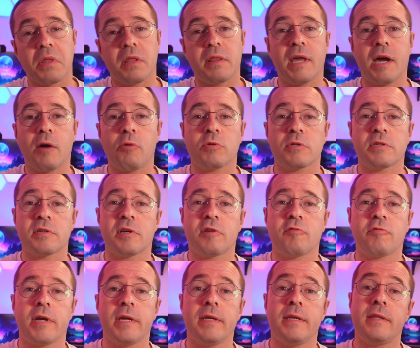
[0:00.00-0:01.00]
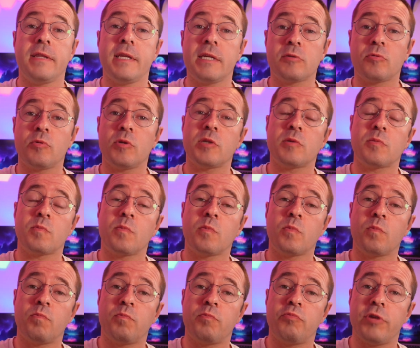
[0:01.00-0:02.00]
that wasn't great. This was
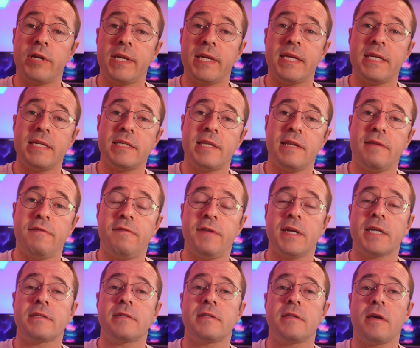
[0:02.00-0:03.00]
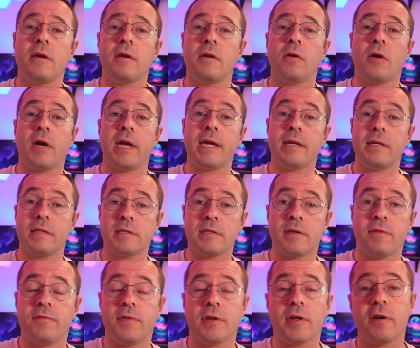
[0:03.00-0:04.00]
pretty easily fixed though. I added
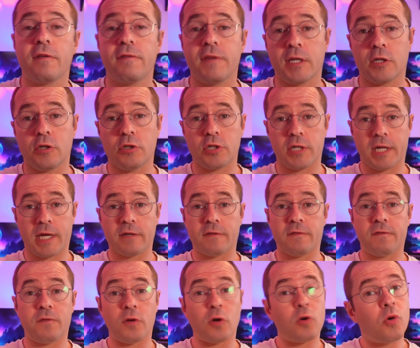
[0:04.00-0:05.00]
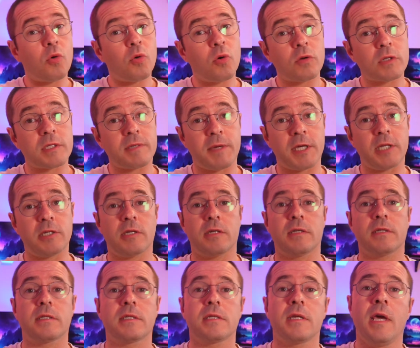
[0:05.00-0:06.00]
something that I think you should add for all
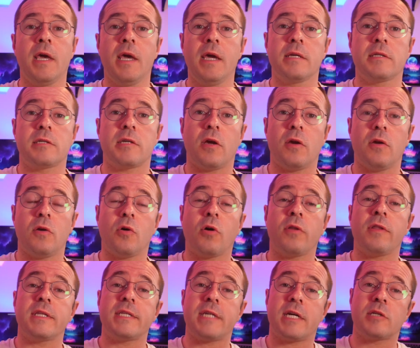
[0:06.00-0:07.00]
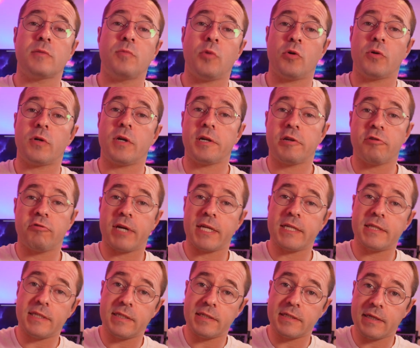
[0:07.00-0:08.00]
automations. So on the dashboard, I
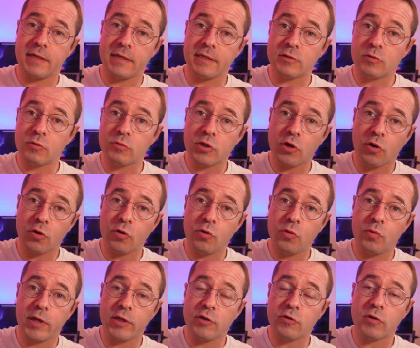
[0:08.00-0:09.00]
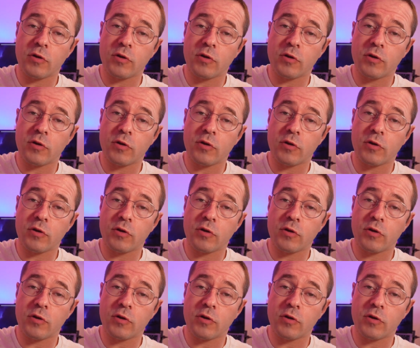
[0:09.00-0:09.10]
created a little toggle where you